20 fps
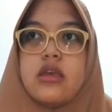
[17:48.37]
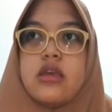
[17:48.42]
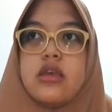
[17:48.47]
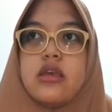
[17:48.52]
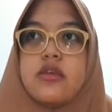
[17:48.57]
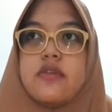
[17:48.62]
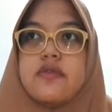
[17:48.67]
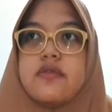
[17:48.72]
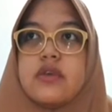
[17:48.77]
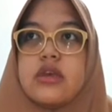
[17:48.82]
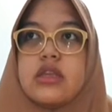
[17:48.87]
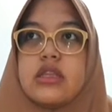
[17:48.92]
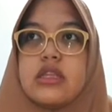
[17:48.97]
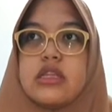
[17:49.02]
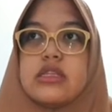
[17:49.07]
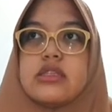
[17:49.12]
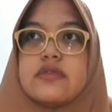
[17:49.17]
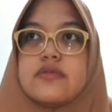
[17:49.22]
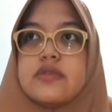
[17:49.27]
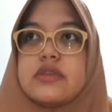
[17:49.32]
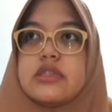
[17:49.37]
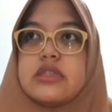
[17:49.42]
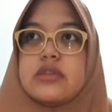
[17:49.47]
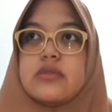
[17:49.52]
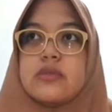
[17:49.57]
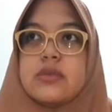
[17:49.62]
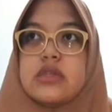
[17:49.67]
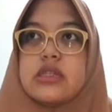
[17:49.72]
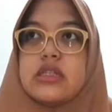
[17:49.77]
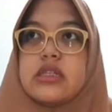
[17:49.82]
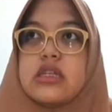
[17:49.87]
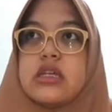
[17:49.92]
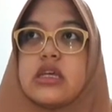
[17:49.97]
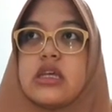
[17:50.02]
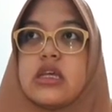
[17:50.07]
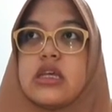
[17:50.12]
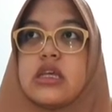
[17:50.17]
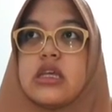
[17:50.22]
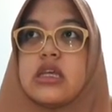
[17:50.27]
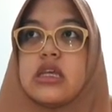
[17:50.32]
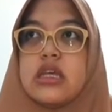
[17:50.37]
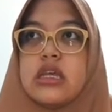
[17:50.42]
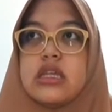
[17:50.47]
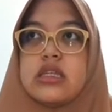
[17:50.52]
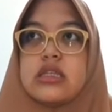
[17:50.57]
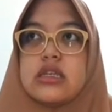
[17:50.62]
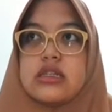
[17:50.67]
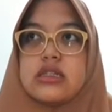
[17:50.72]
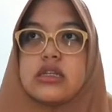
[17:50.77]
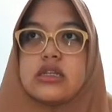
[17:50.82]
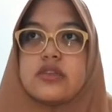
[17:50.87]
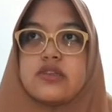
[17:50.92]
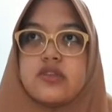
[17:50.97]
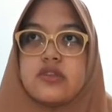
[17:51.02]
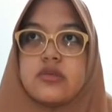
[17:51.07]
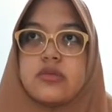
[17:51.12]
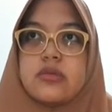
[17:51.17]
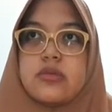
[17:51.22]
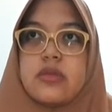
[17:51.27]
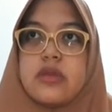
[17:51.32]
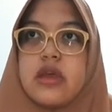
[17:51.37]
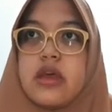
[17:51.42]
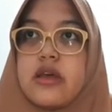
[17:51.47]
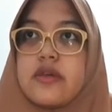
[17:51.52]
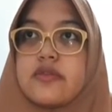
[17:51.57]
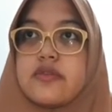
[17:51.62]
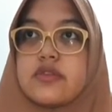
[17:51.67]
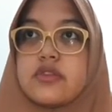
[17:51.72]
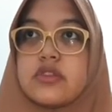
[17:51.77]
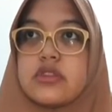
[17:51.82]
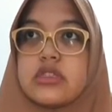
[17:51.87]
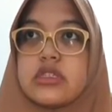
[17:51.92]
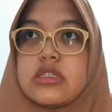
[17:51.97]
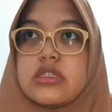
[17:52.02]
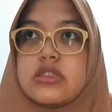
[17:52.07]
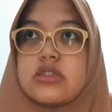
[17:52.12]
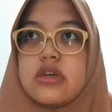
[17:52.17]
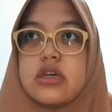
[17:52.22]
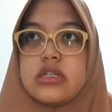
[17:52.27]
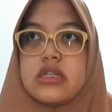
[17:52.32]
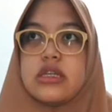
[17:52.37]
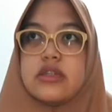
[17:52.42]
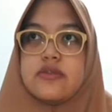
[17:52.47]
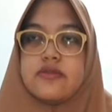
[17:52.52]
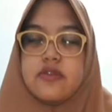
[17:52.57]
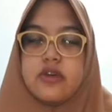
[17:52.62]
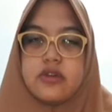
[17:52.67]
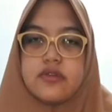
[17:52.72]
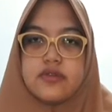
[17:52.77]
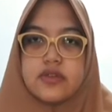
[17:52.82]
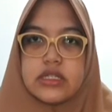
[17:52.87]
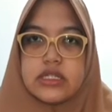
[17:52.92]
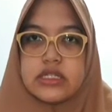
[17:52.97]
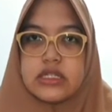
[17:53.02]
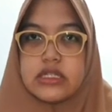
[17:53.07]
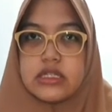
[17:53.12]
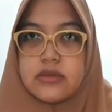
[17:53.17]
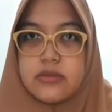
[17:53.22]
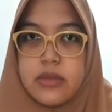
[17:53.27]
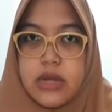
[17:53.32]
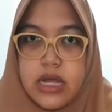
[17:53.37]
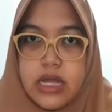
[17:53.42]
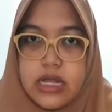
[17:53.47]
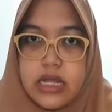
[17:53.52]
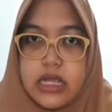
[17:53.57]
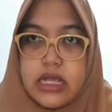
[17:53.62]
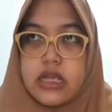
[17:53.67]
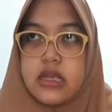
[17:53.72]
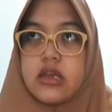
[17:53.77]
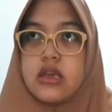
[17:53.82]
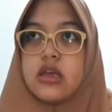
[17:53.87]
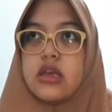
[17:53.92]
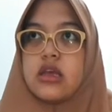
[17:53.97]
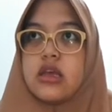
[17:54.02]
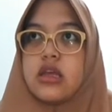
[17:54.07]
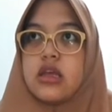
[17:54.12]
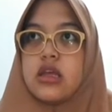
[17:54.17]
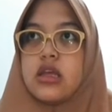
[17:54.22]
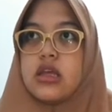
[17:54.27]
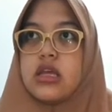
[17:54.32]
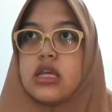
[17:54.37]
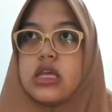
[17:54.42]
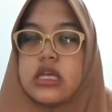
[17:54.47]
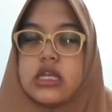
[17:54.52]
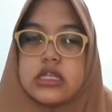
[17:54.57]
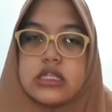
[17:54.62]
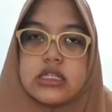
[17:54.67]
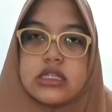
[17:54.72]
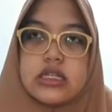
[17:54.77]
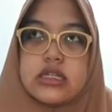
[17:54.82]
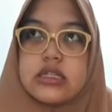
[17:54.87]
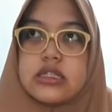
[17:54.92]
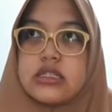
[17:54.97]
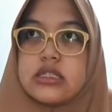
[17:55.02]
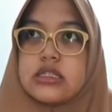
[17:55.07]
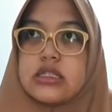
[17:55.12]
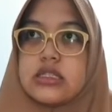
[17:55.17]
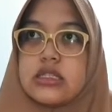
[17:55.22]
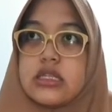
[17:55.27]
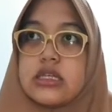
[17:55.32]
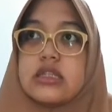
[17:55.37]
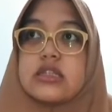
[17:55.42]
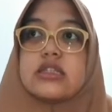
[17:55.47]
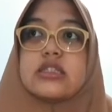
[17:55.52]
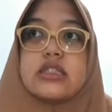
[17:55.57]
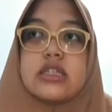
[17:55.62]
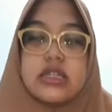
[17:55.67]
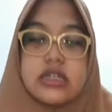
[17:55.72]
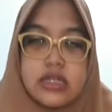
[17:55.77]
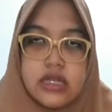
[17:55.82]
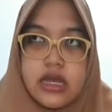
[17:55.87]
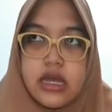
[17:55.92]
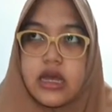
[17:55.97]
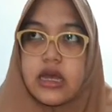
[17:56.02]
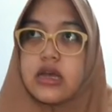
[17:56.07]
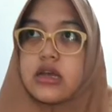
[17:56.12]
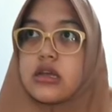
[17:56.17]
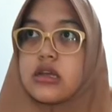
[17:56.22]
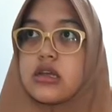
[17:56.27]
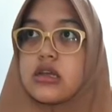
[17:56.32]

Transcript: If it is feasible in the classroom, have students got involved in determining the criteria